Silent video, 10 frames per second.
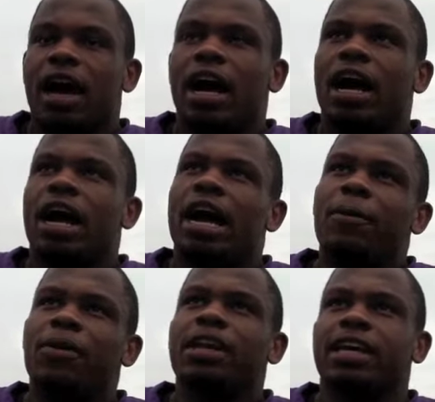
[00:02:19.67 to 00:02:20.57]

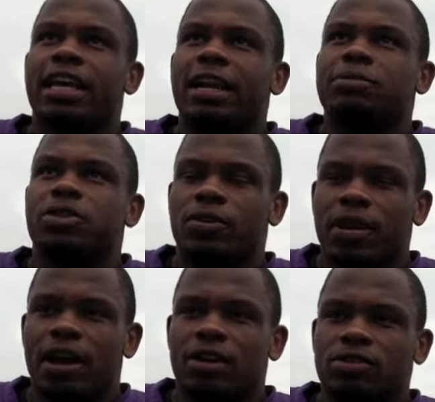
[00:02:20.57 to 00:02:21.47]
I want to get up to
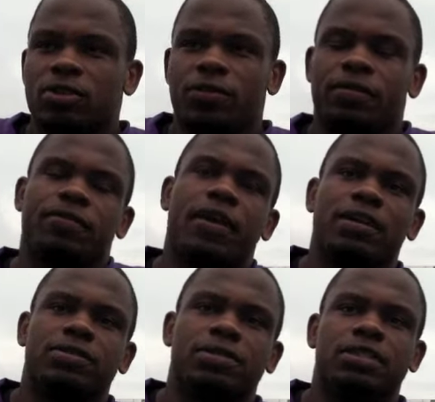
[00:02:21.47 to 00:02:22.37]
around
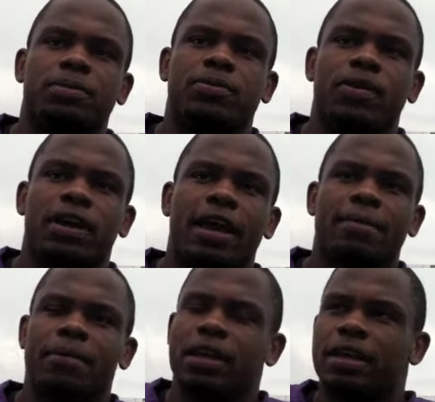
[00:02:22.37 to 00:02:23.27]
255, 260 before
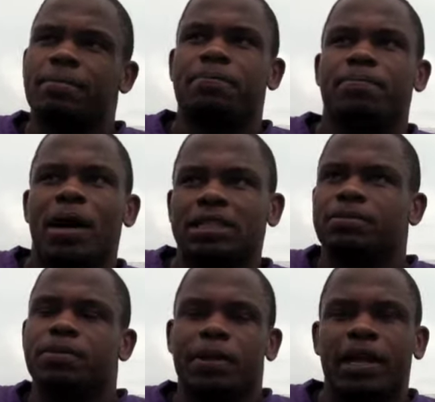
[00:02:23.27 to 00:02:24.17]
camp, and then
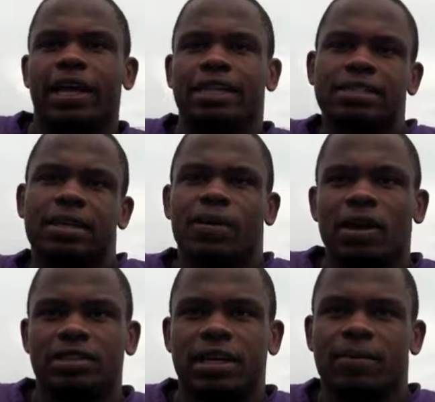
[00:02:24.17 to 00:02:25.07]
possibly play at
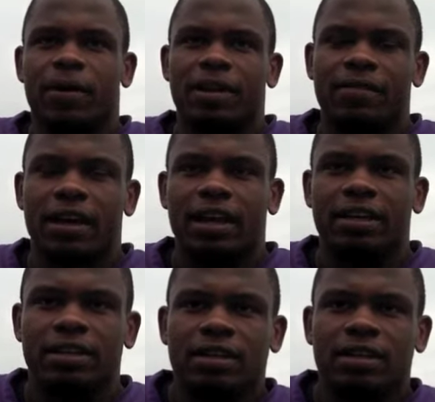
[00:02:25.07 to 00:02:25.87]
around the same weight if I can.